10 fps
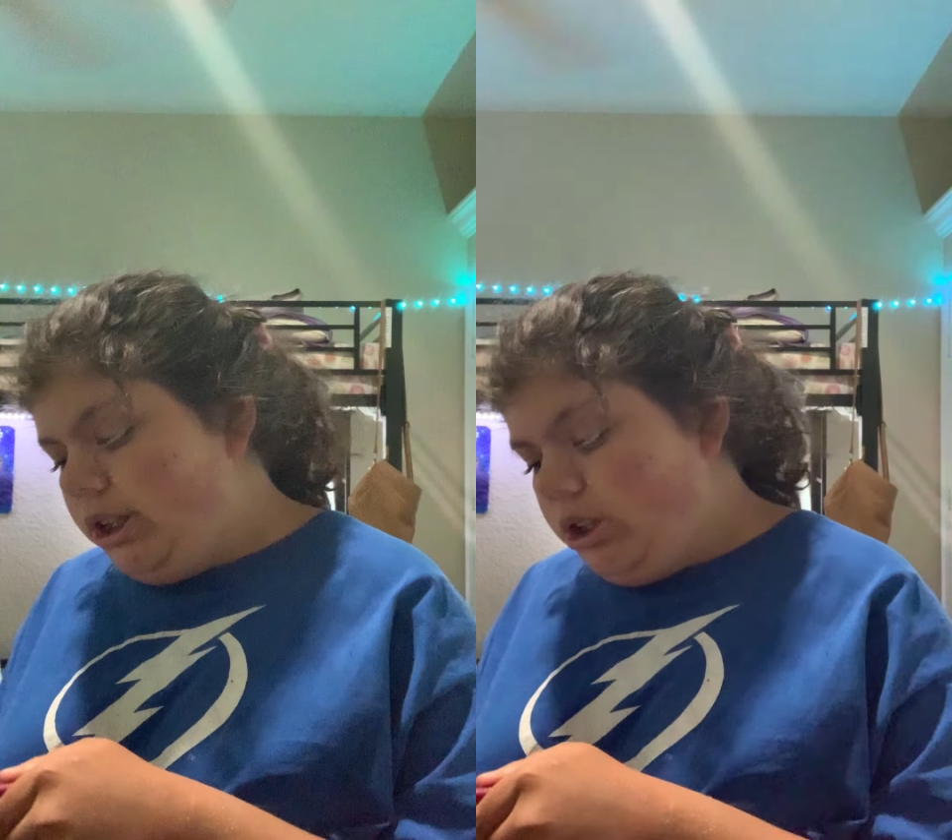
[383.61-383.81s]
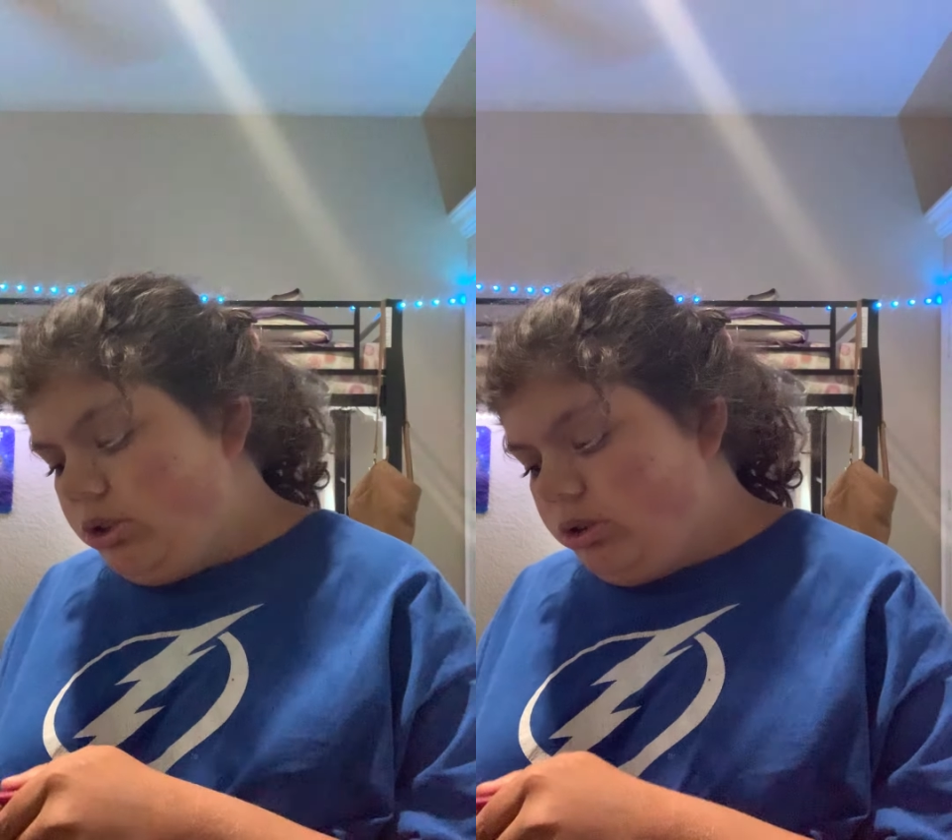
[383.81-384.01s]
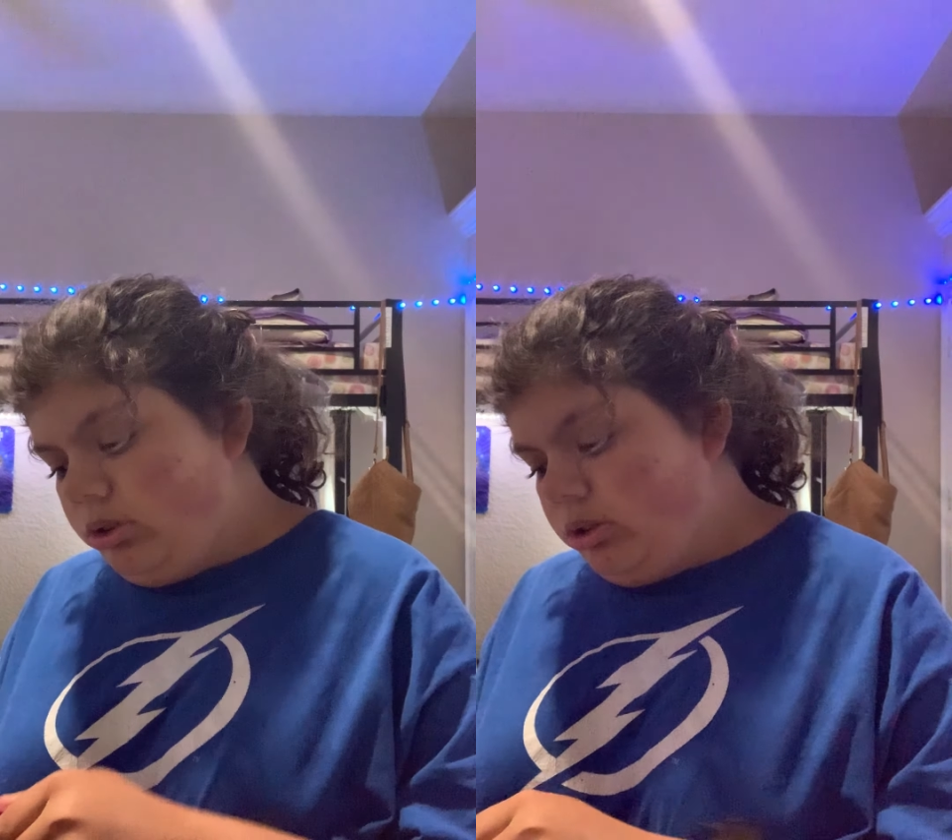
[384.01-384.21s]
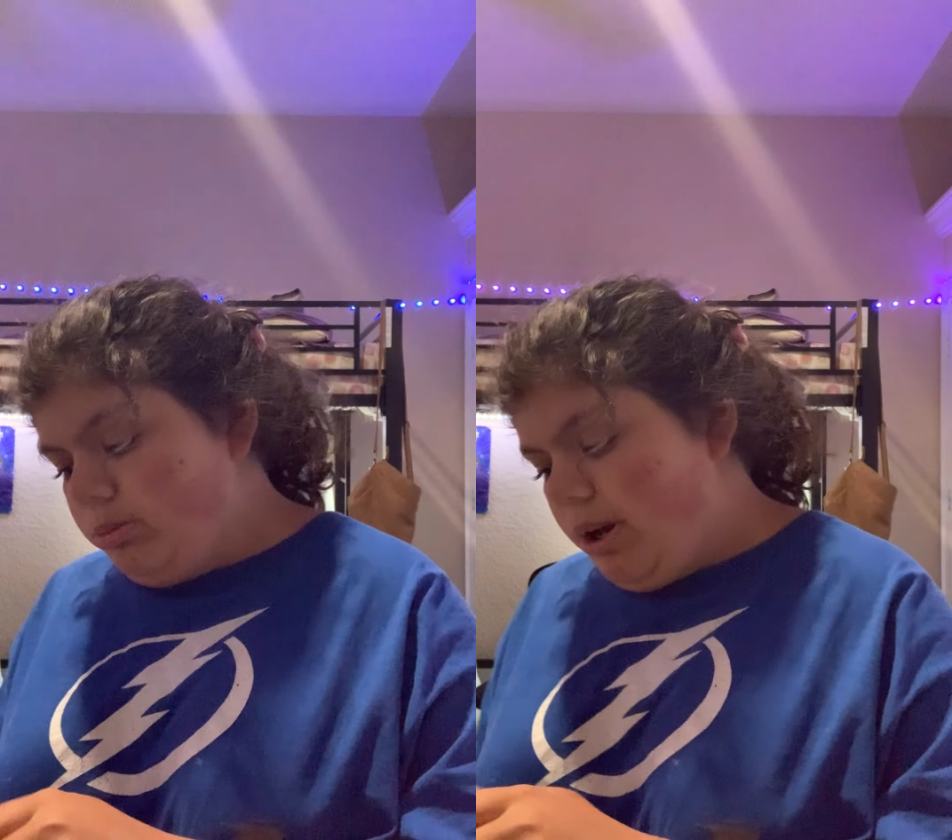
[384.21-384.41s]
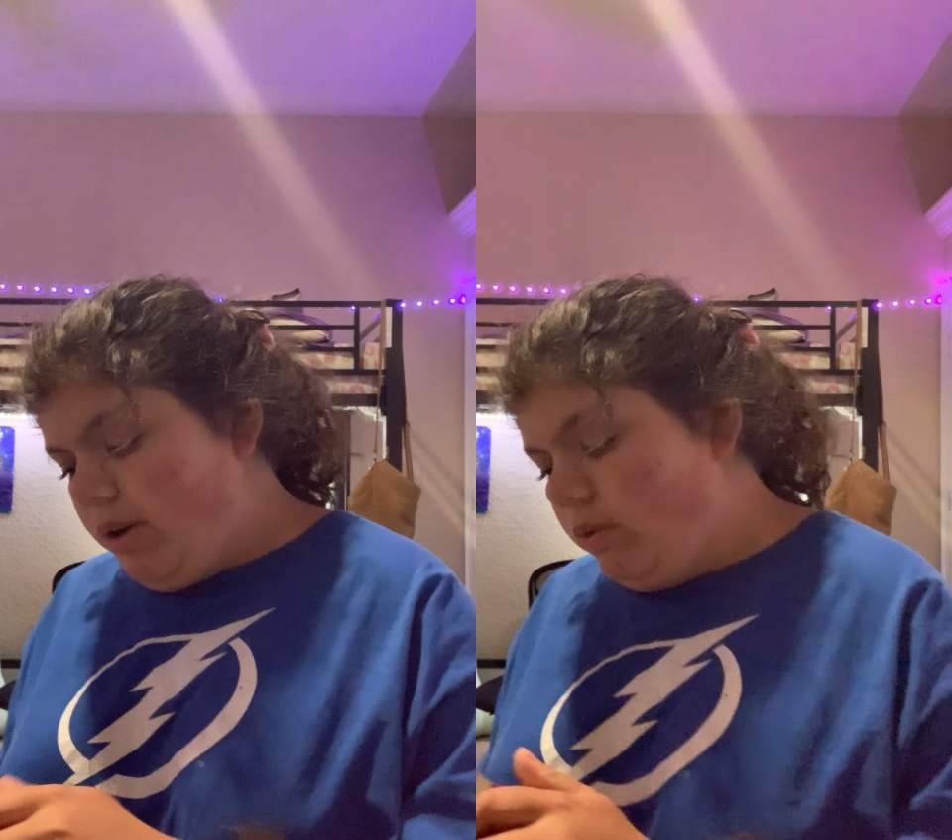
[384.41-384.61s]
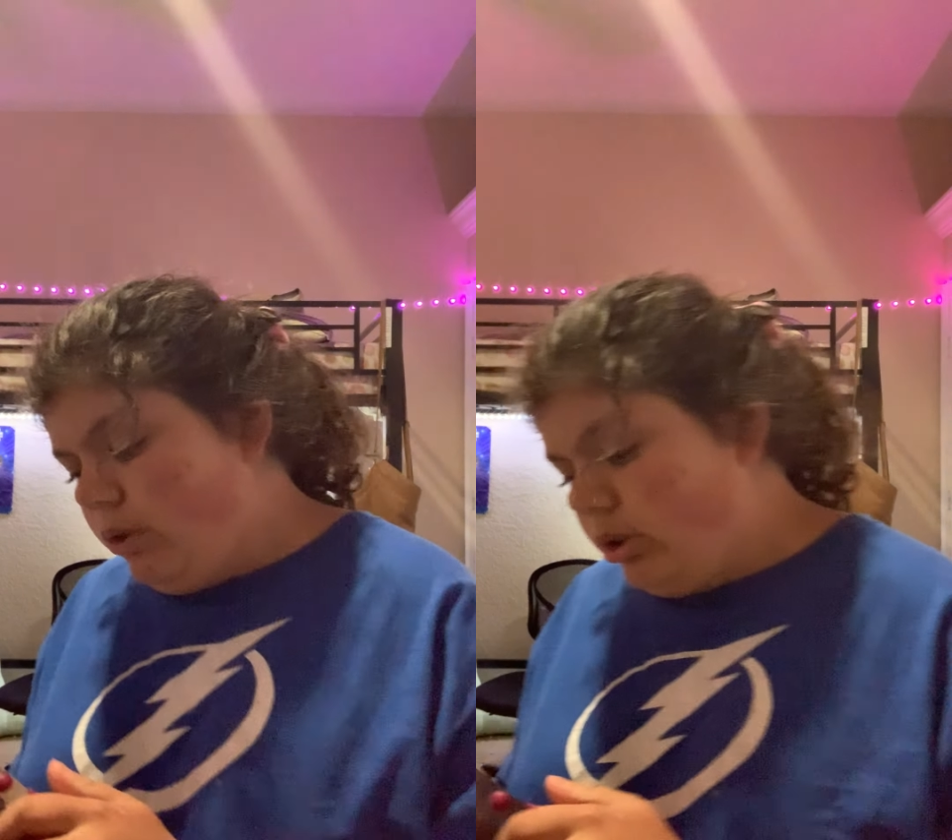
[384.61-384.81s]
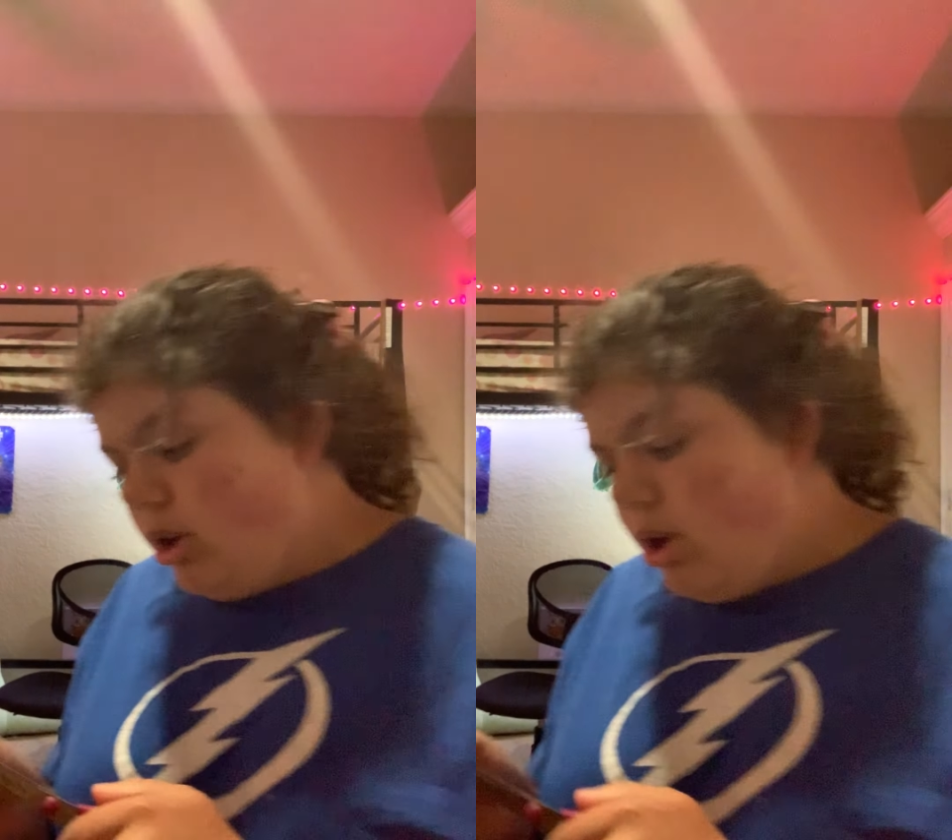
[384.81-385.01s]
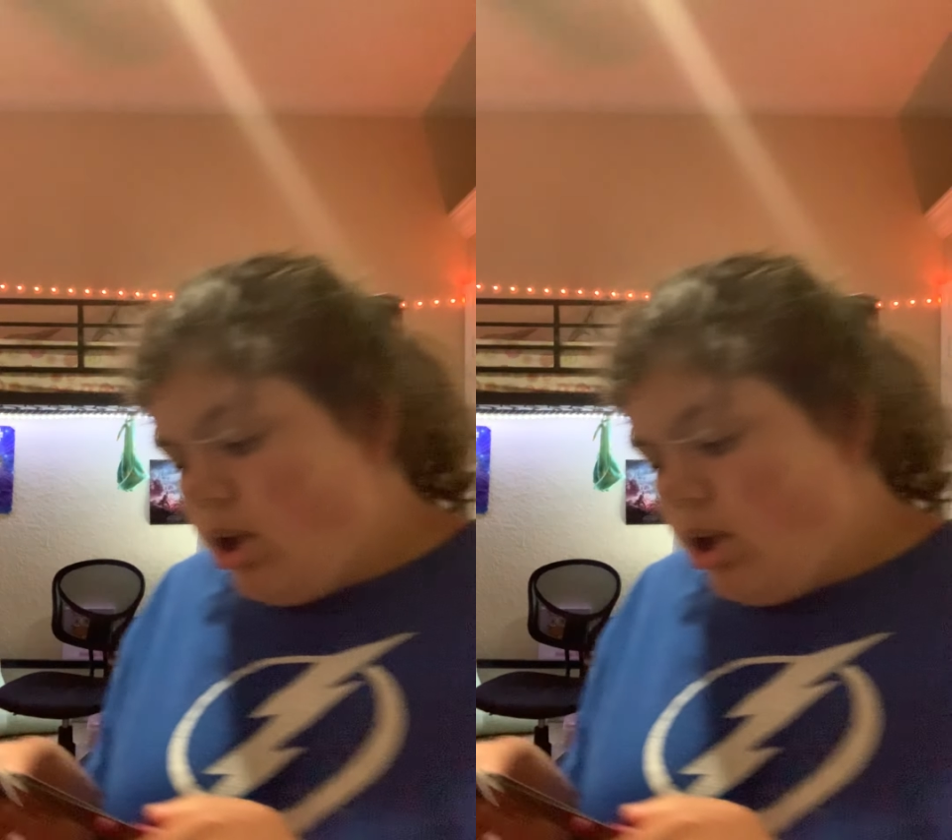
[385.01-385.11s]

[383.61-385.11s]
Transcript: teachers, math work,